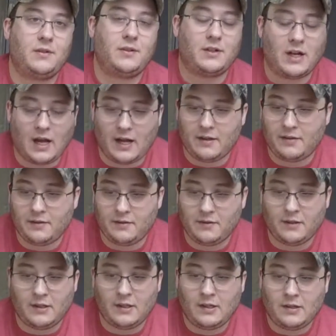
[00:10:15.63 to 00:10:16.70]
They're not.
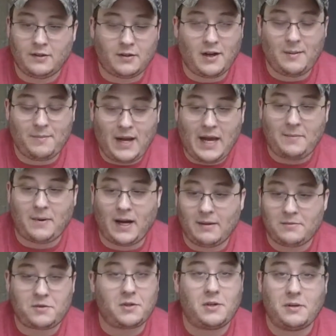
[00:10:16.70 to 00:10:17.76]
They're not bad
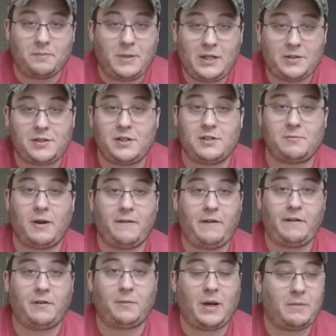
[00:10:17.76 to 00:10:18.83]
pipes. Peterson is my
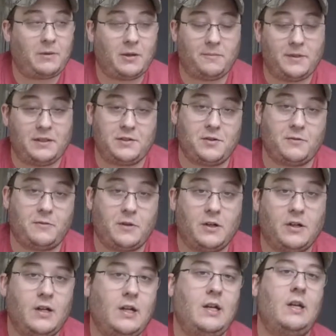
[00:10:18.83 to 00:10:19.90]
favorite pipe company so far.
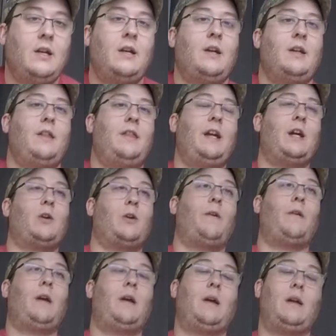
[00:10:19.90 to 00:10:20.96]
They're
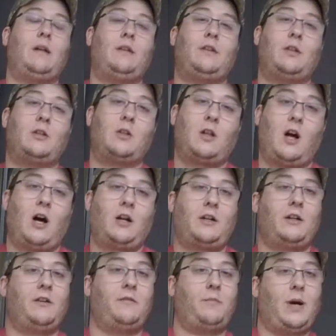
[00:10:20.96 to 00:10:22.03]
the Glock
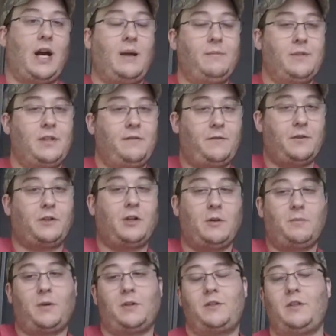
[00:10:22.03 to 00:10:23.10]
of pipes if you're a gun
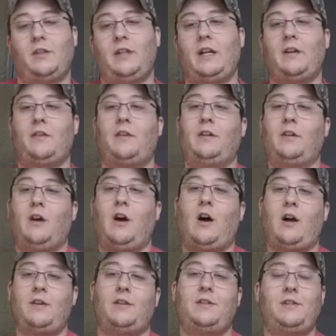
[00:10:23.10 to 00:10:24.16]
person. They're the
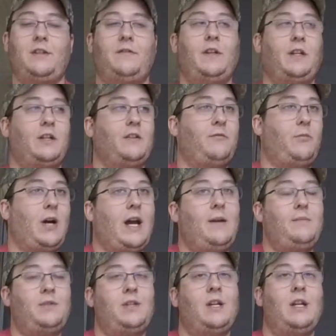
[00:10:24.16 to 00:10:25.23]
Honda Civic of
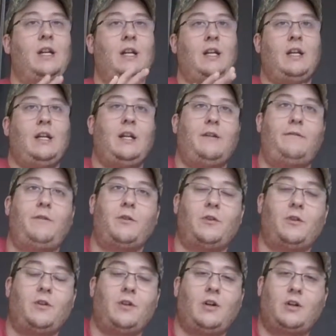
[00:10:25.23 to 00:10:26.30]
pipes if
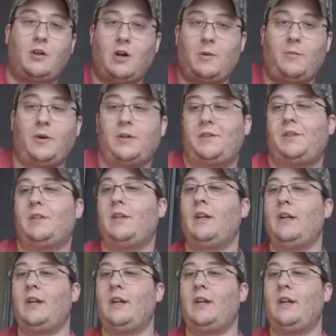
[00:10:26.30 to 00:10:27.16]
you're a car person.